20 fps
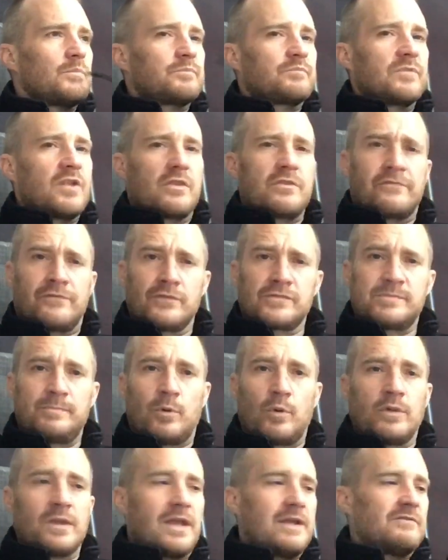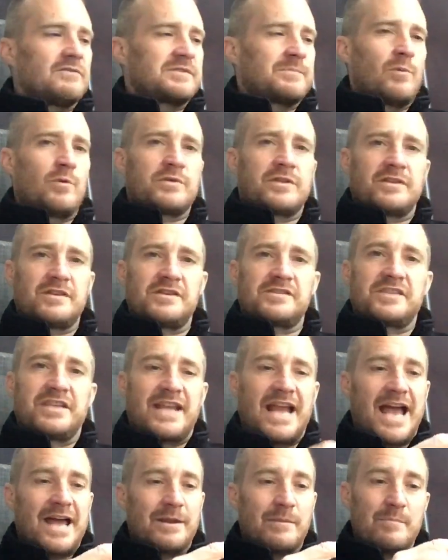Now, the first bowl I ever smoked of this, it
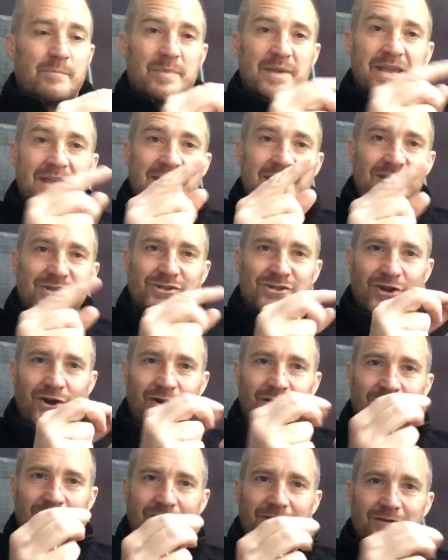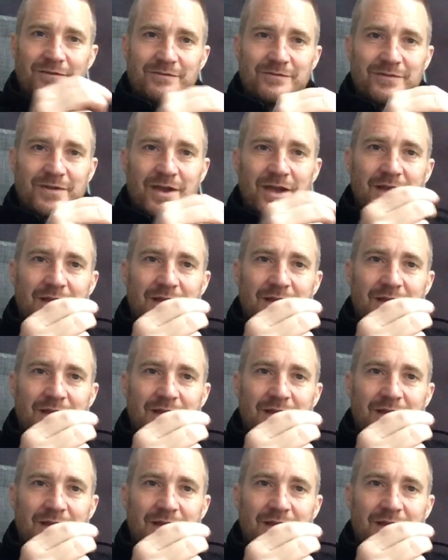had a big chunk of